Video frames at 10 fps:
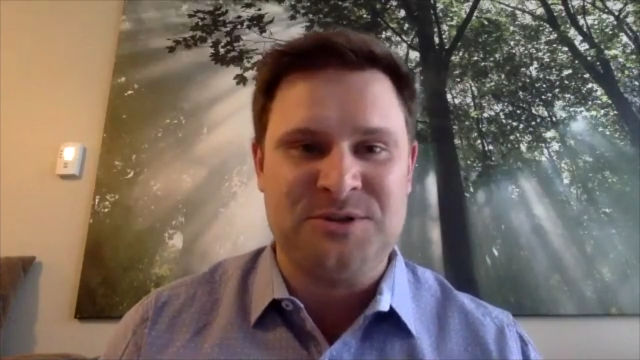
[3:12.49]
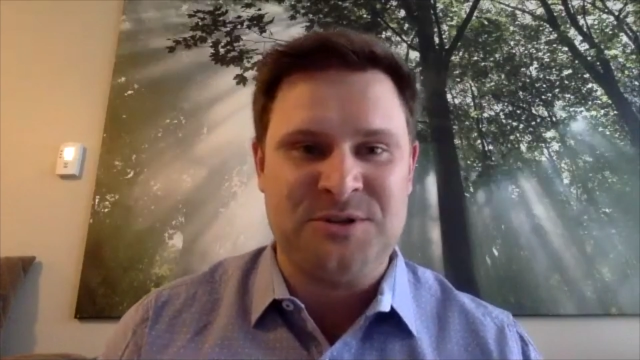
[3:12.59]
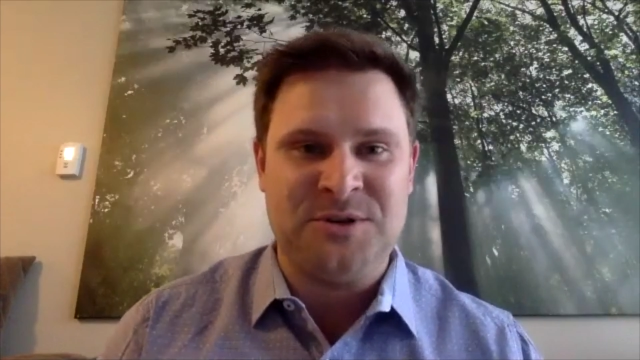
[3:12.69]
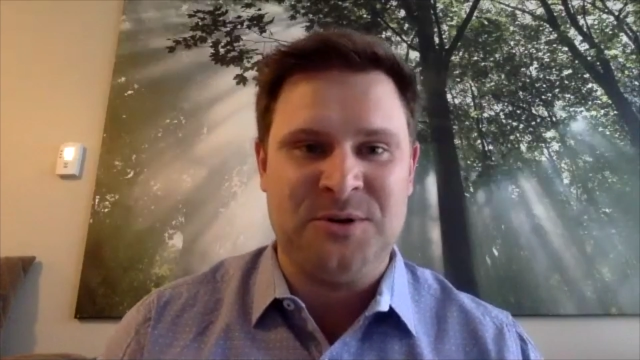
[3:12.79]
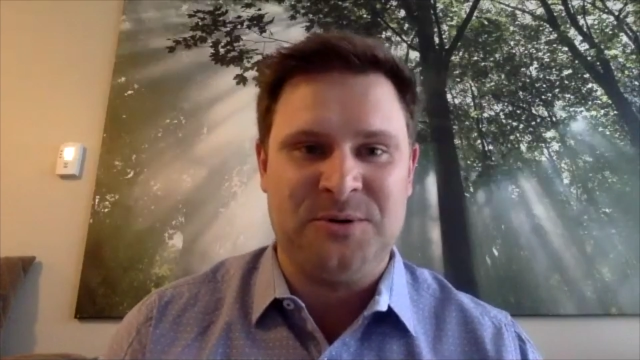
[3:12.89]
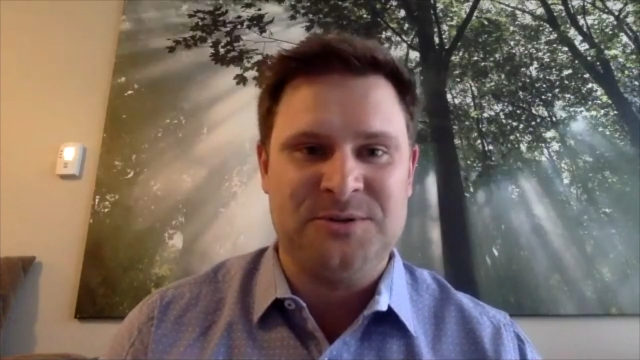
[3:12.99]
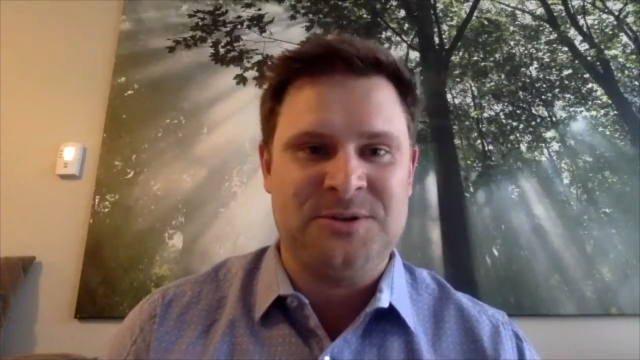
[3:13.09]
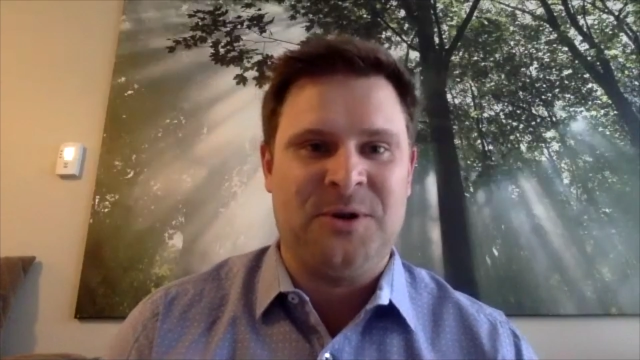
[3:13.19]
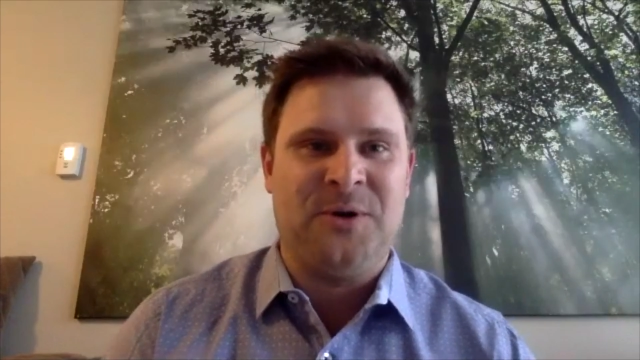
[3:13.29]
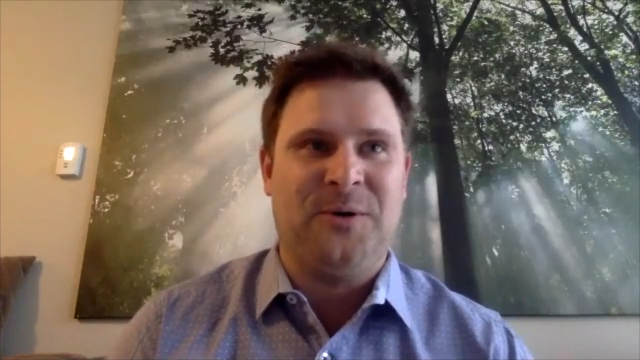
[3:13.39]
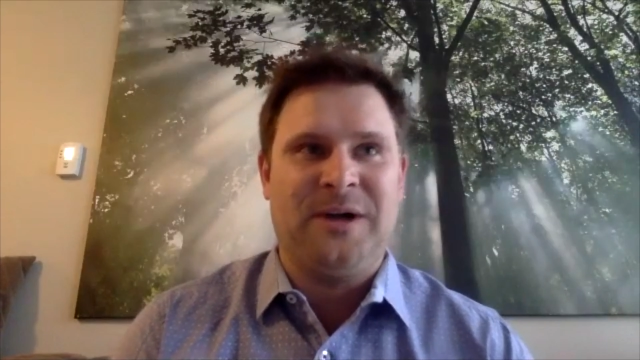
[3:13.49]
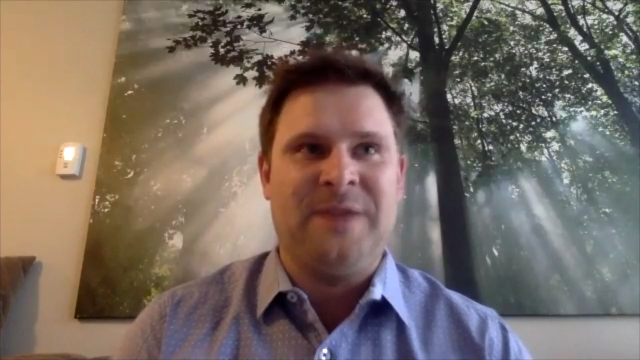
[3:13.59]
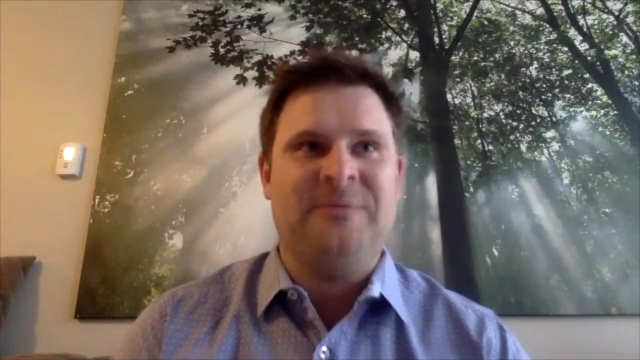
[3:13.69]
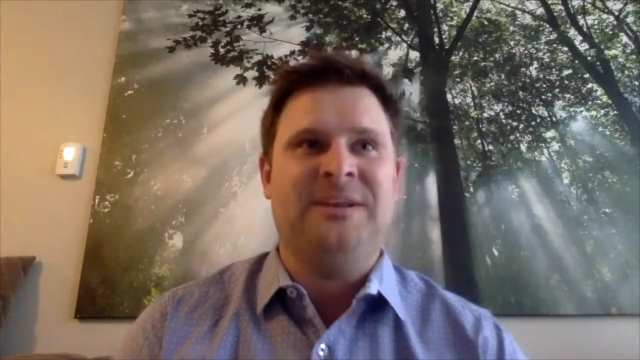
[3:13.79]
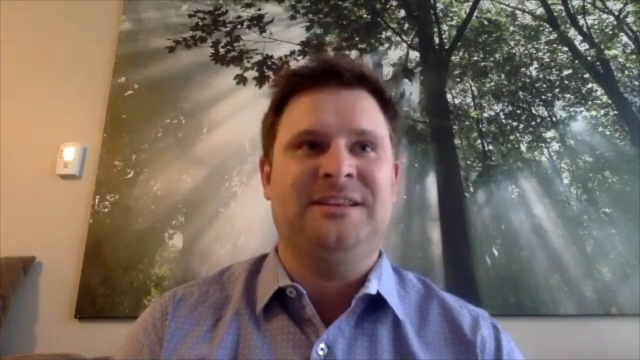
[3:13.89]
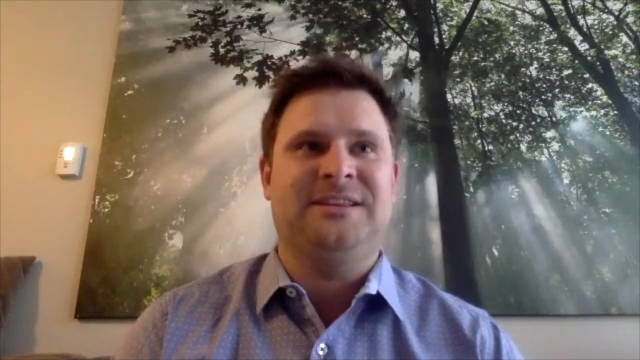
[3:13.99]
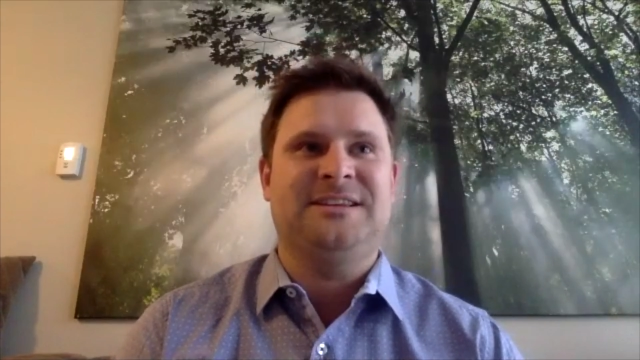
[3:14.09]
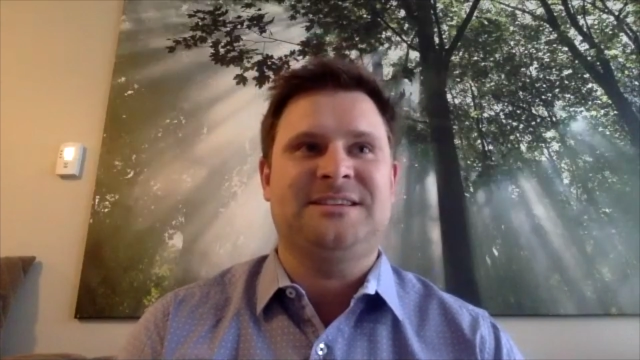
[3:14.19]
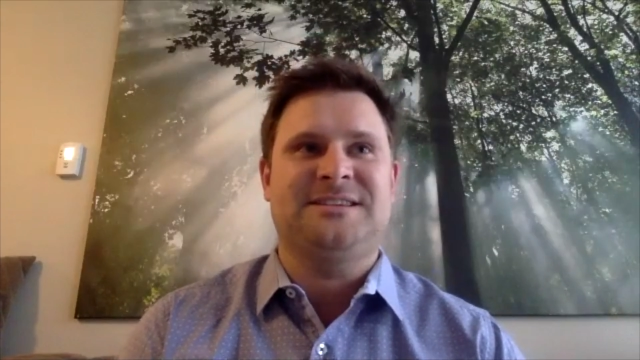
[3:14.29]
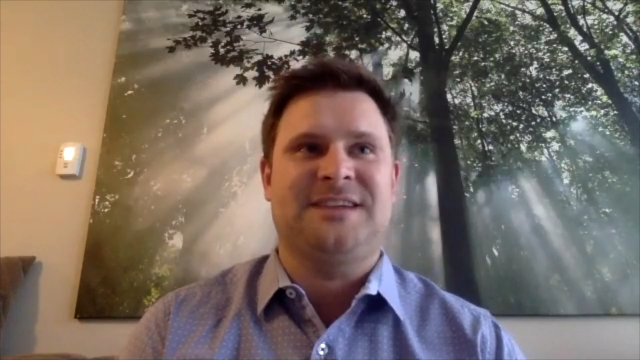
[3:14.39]
is we're consumers too.
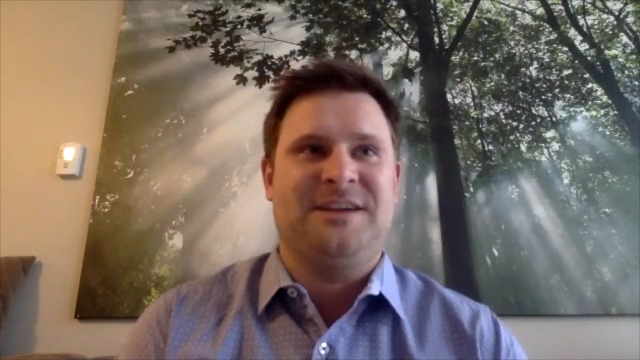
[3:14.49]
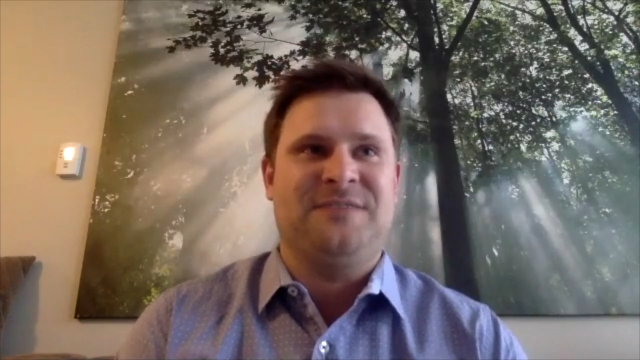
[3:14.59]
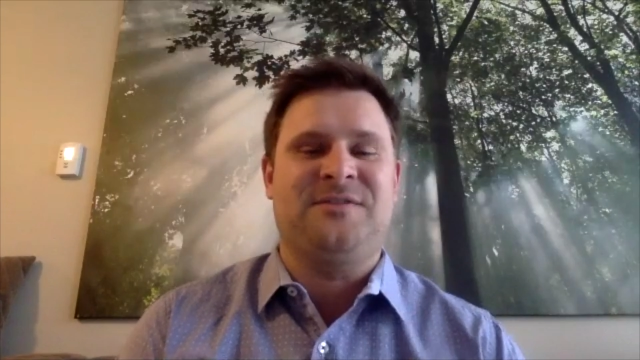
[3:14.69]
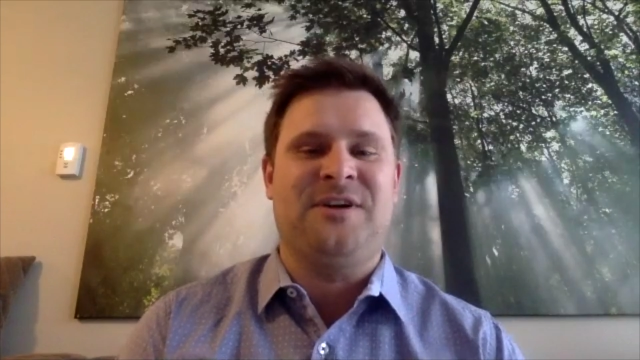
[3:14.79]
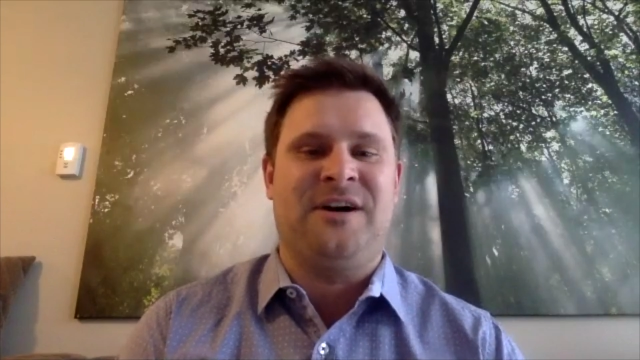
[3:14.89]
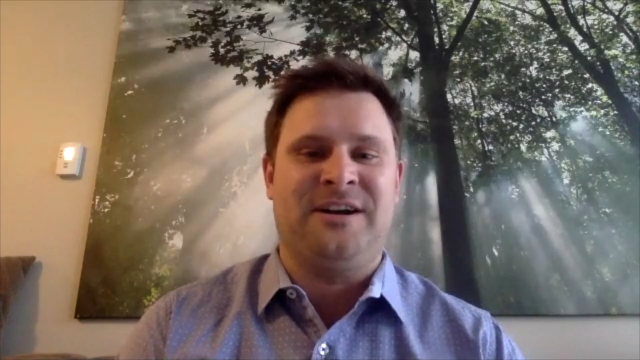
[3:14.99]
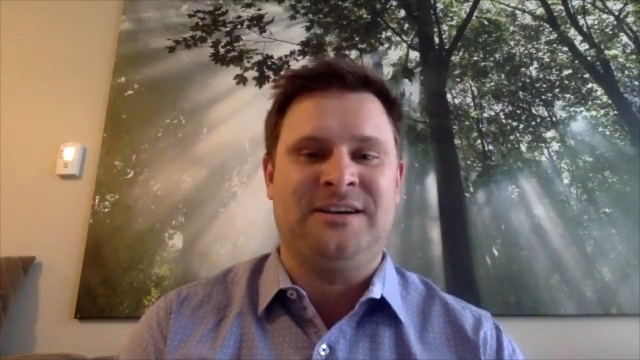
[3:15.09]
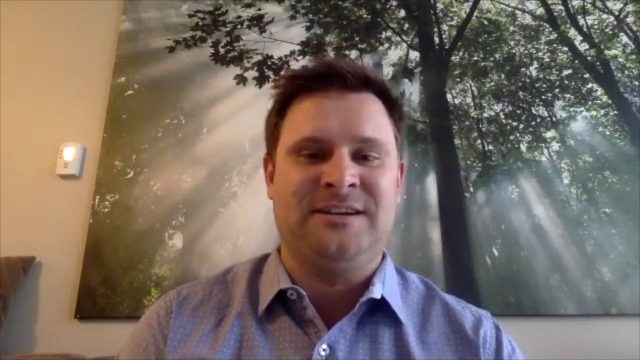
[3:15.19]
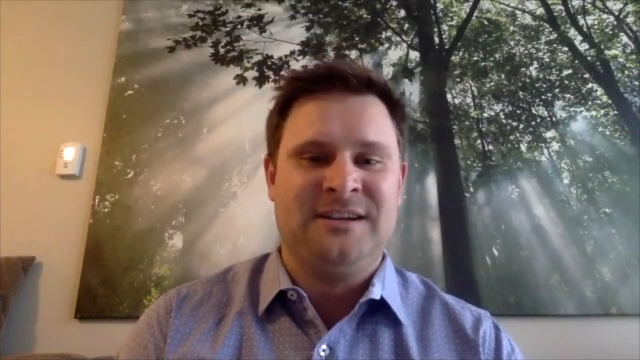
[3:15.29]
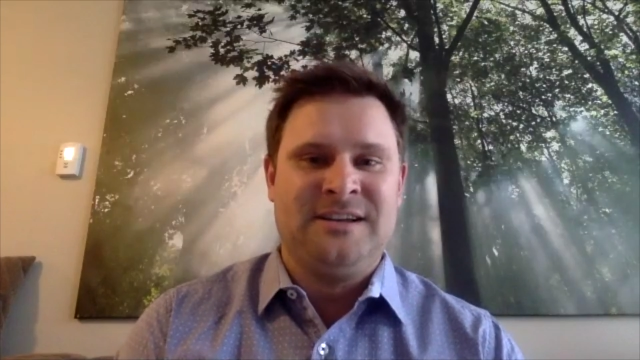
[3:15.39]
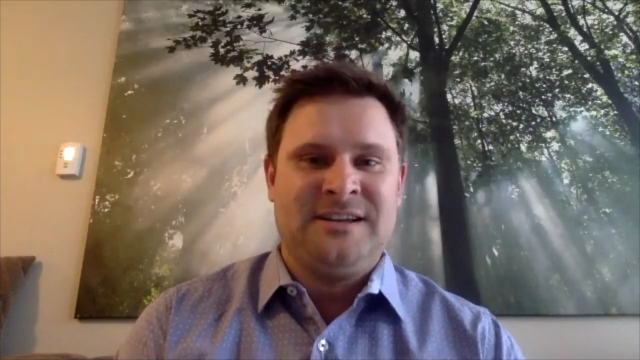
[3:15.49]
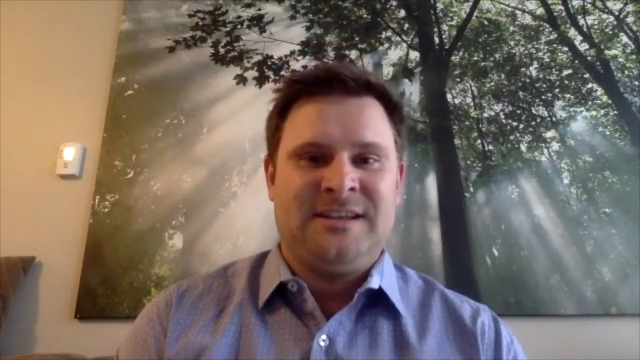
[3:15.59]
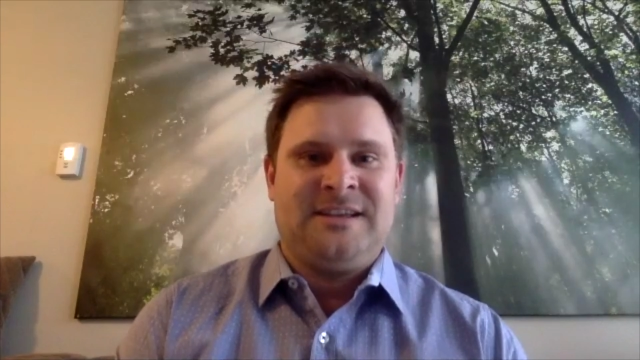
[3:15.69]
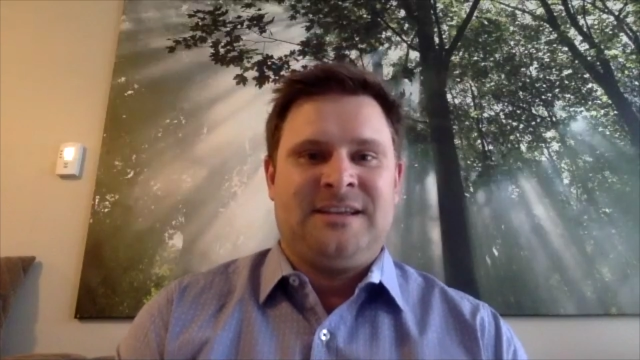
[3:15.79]
So, I mean, this has kind of gone